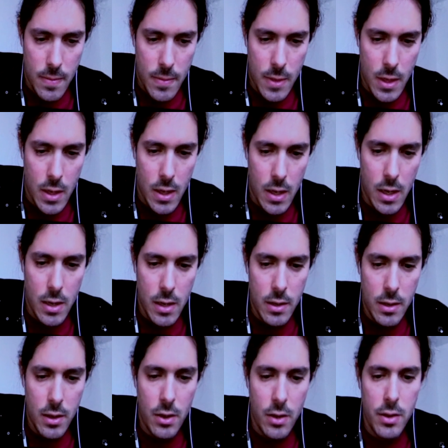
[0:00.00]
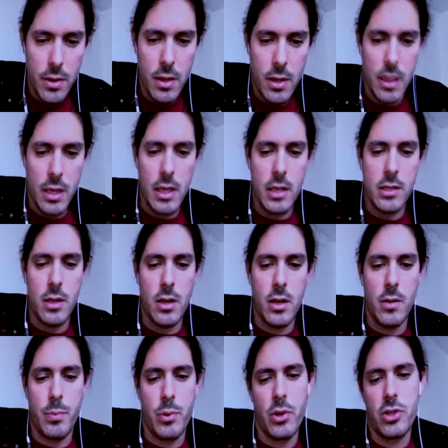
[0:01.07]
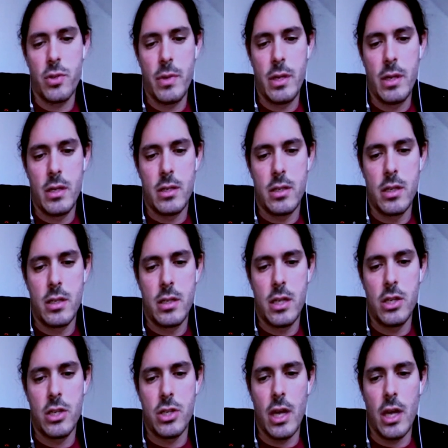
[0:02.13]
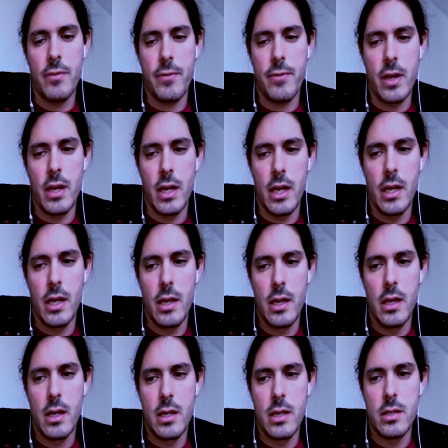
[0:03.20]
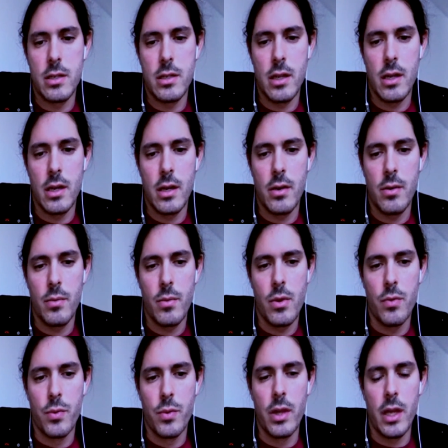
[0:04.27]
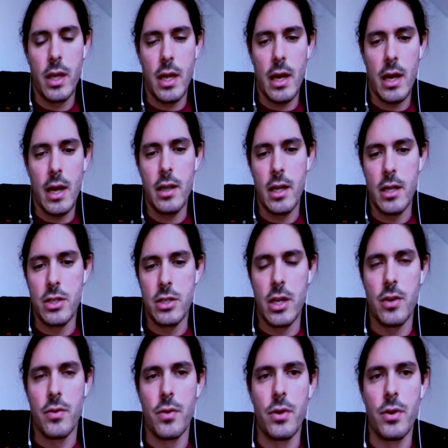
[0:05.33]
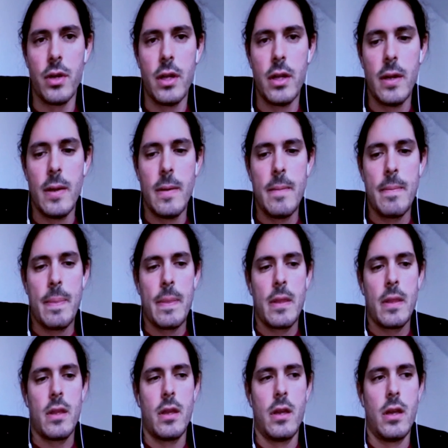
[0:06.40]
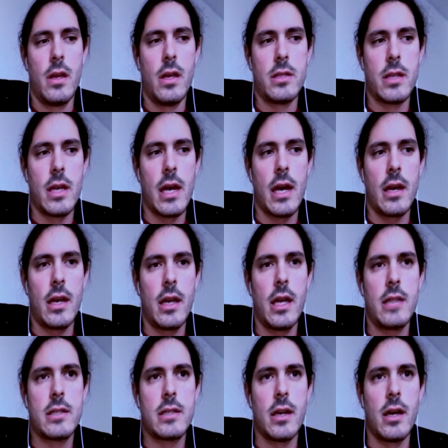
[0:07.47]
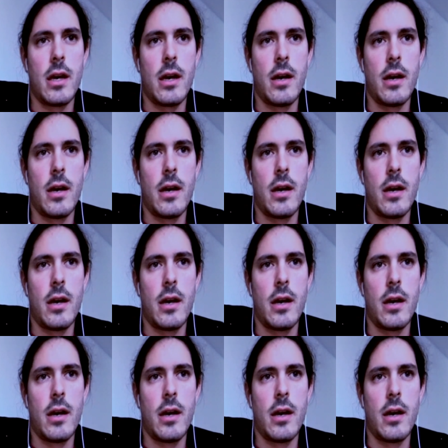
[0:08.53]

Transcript: The thing that started pushing me to teach knife fighting is, really Kali in general, is that it